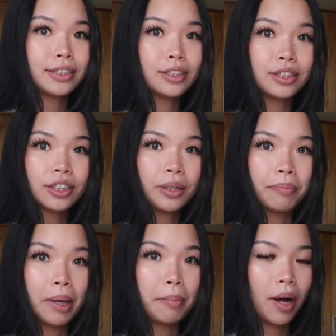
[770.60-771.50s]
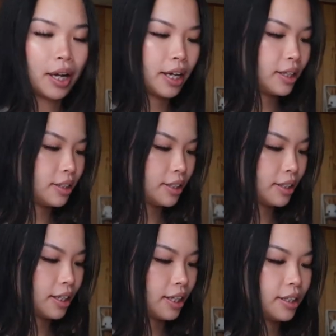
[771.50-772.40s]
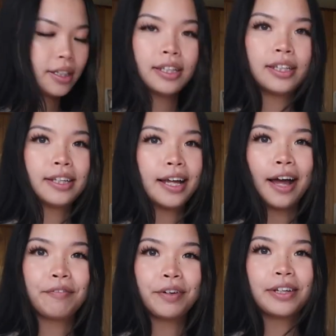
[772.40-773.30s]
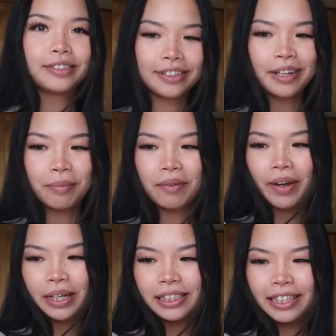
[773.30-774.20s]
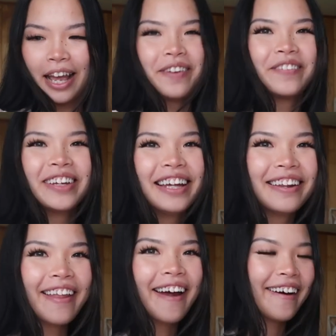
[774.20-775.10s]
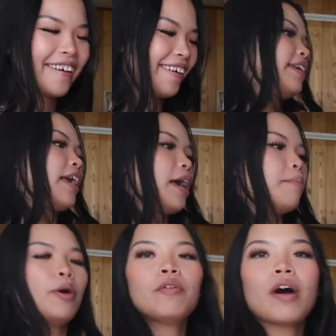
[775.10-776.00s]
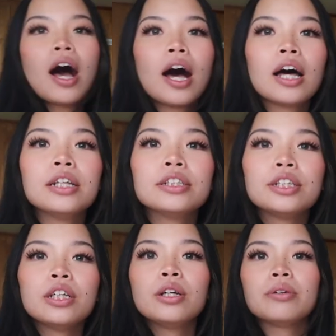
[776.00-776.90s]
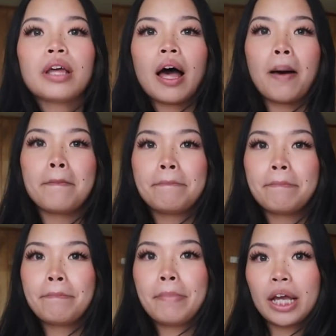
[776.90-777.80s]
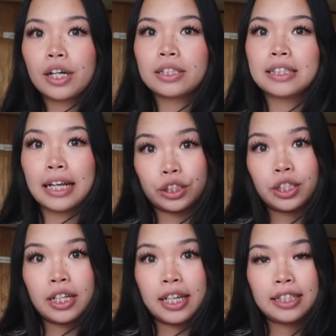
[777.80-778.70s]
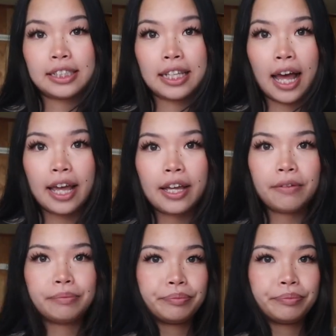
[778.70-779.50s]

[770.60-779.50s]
this is such a big pocket. I feel it's gonna be very safe in there. Okay, move on to the bigger section inside.